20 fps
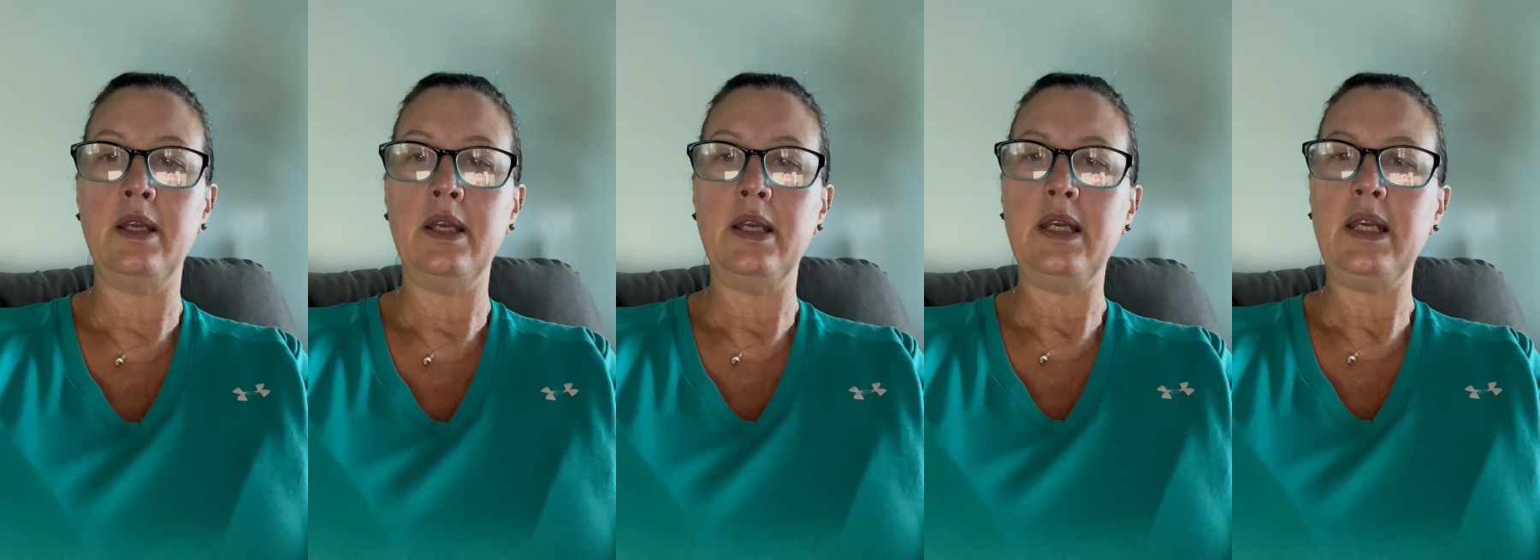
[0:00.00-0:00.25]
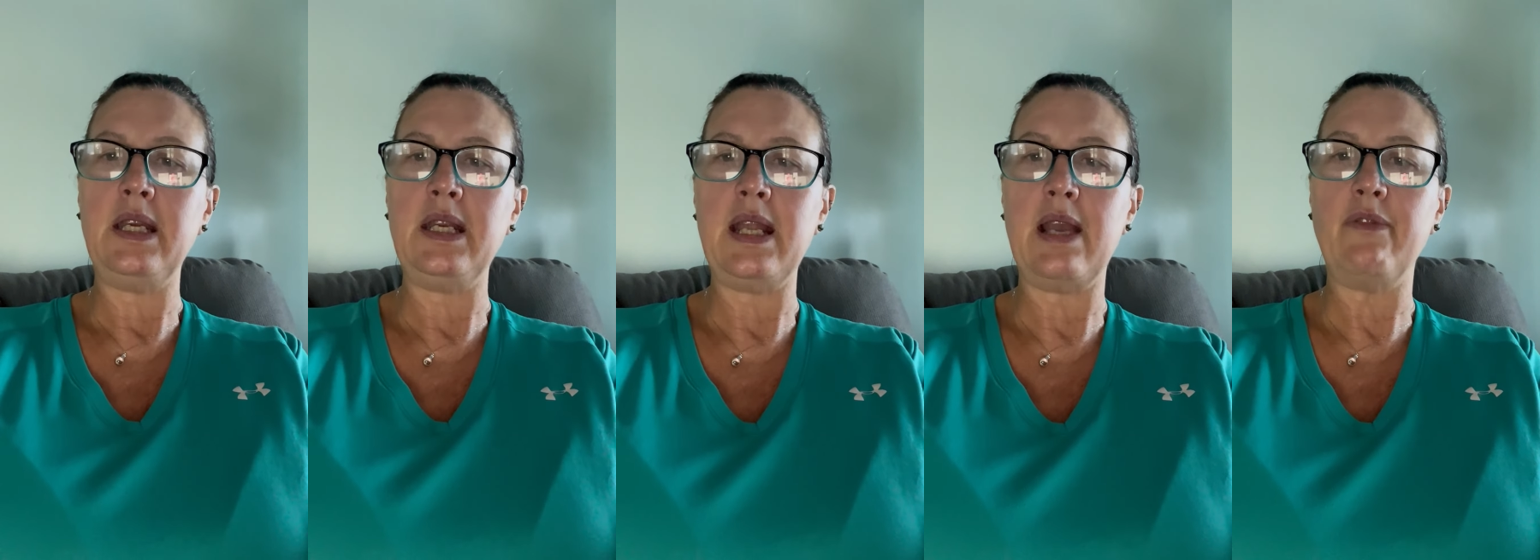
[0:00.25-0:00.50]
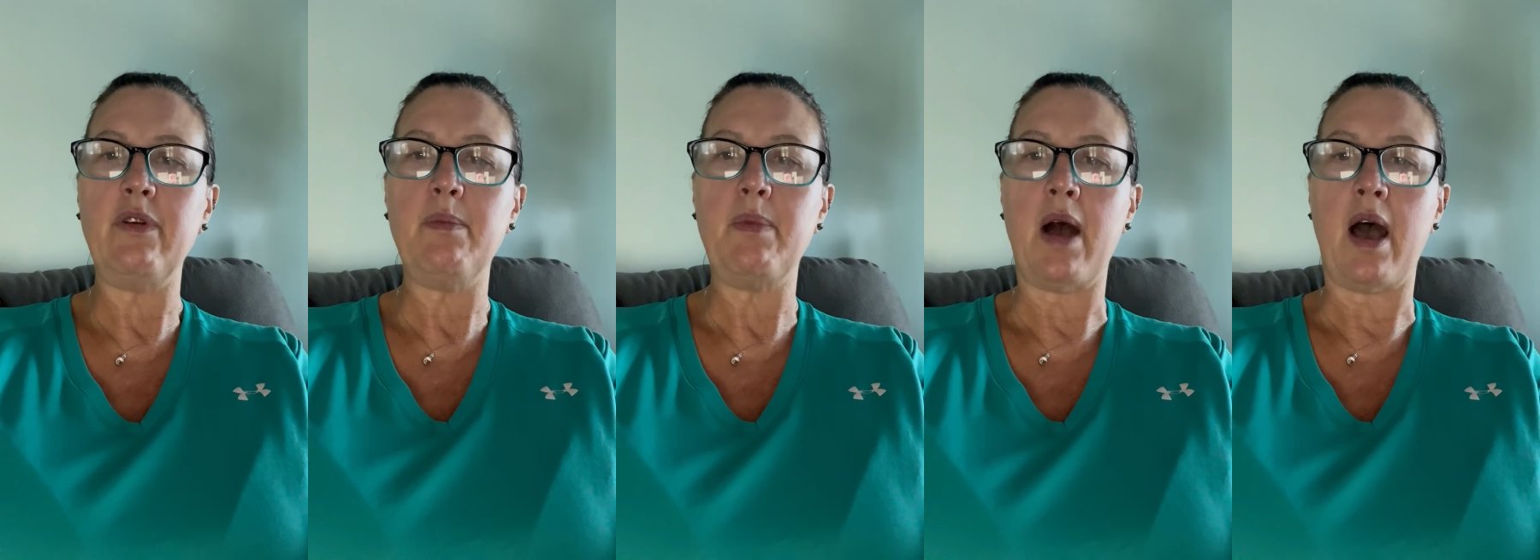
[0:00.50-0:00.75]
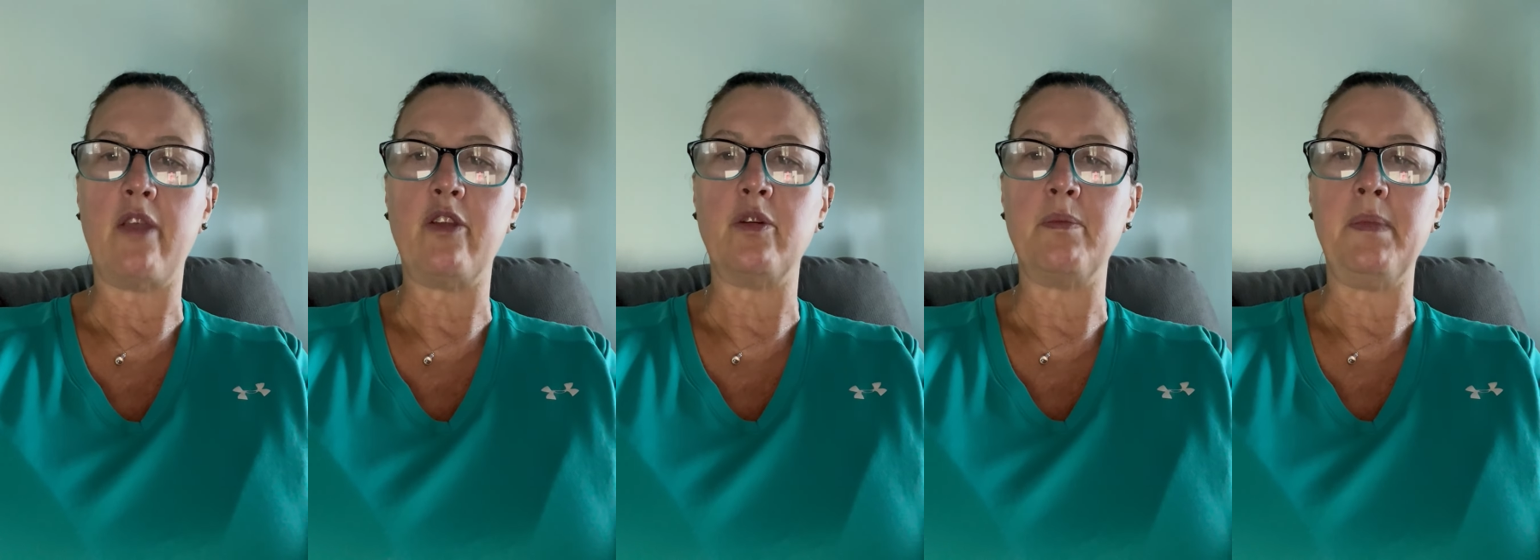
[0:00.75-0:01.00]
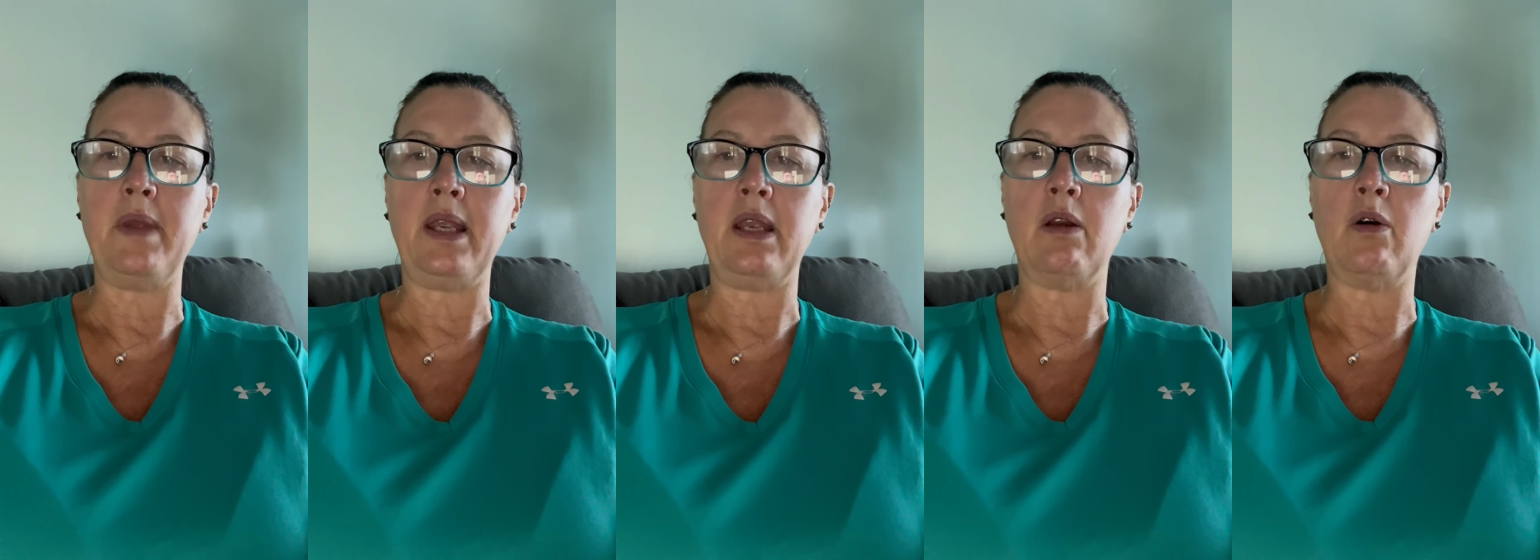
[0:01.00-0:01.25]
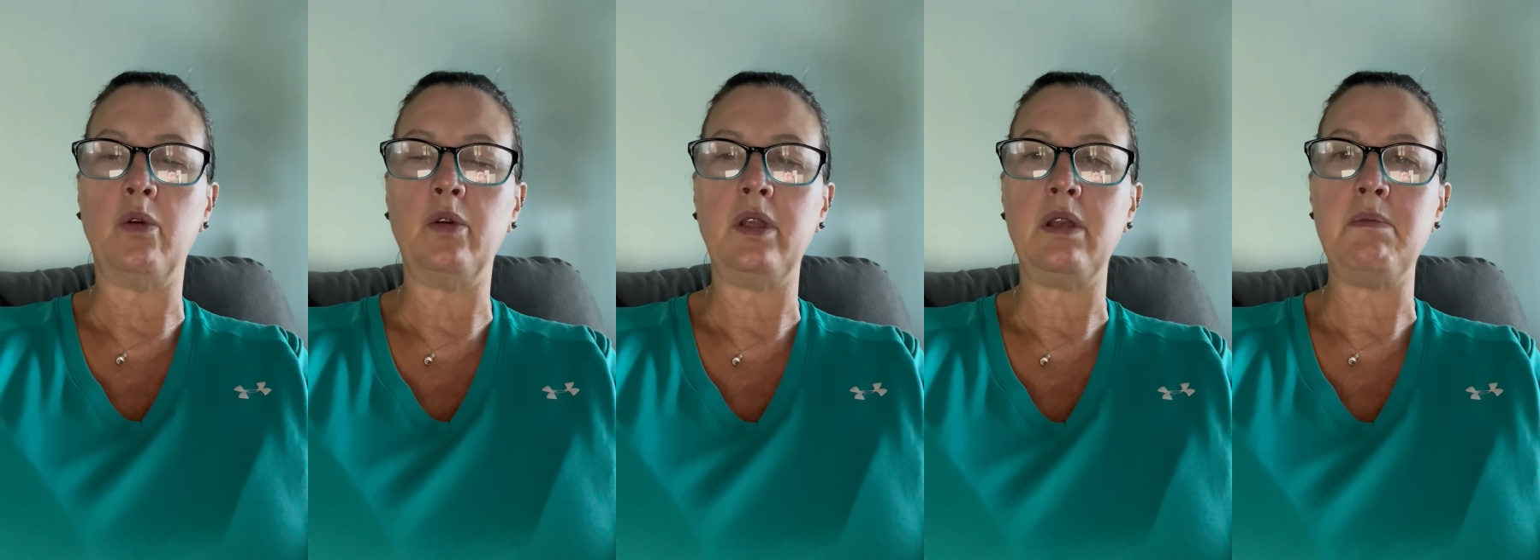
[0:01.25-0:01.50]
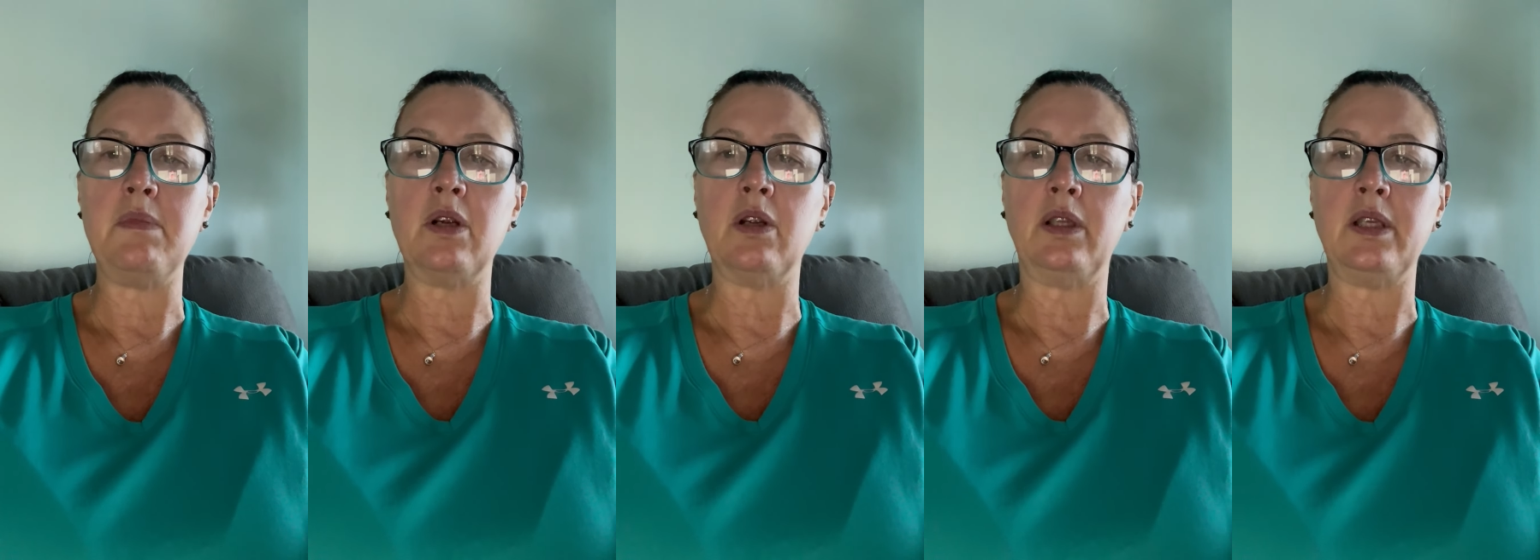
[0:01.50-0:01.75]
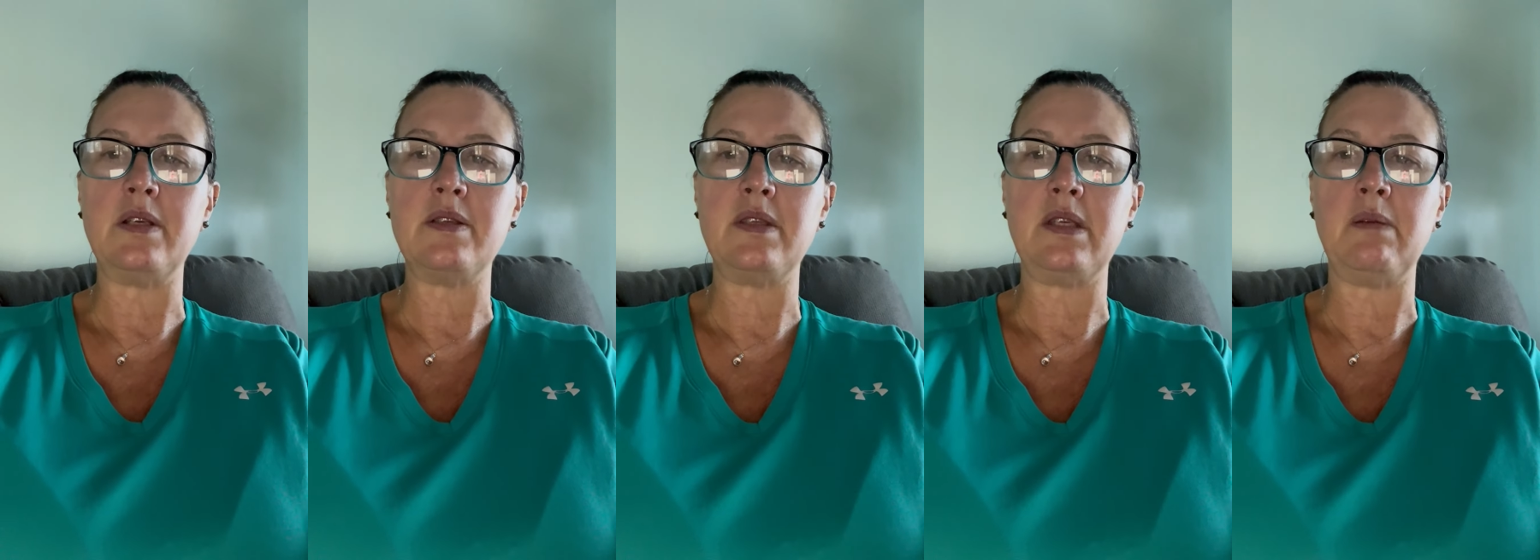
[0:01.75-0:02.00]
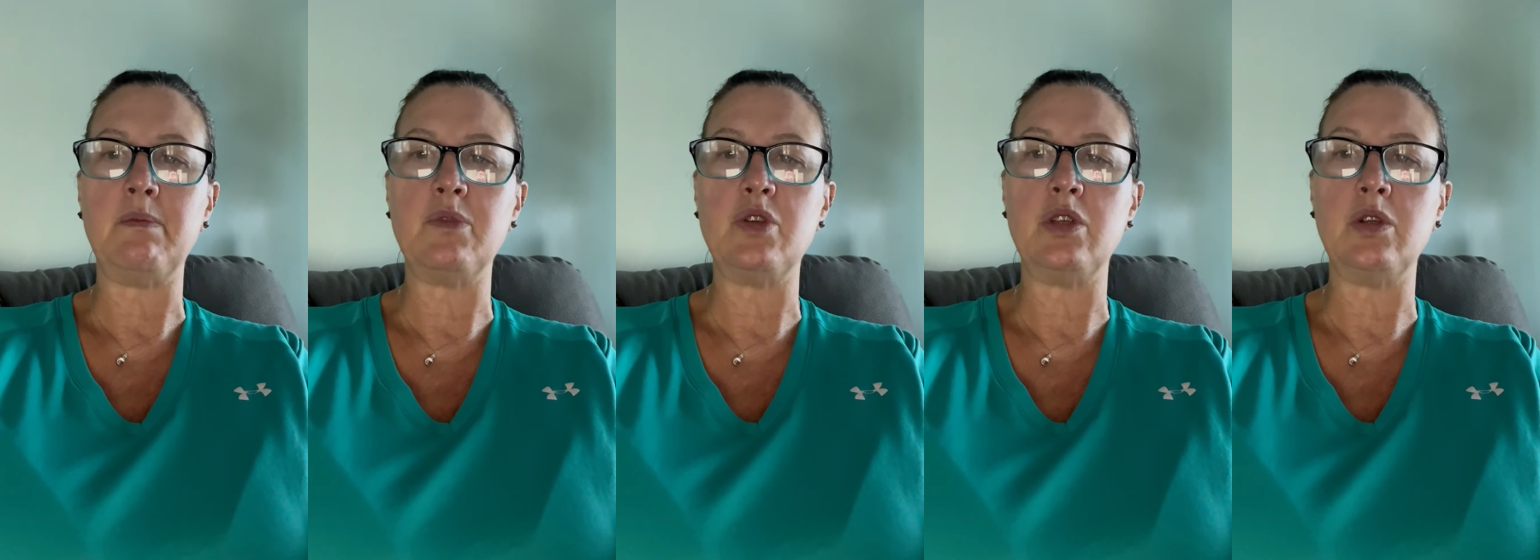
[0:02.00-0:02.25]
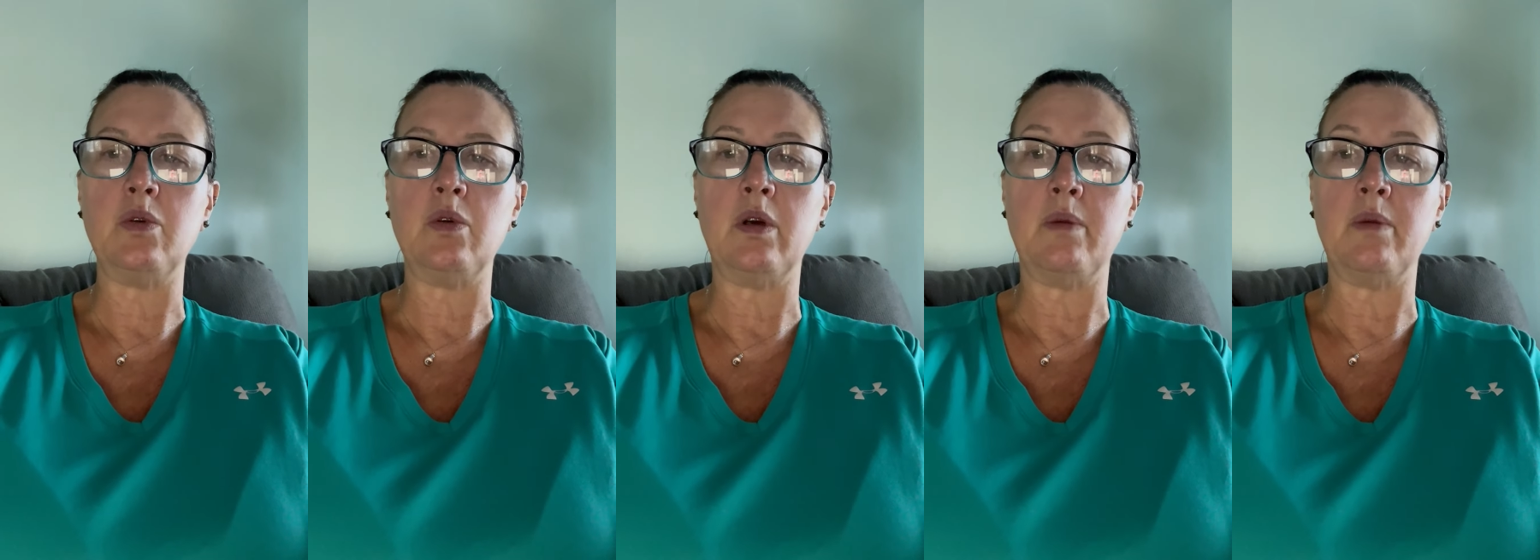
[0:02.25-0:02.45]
He never bothered me, only merely seemed to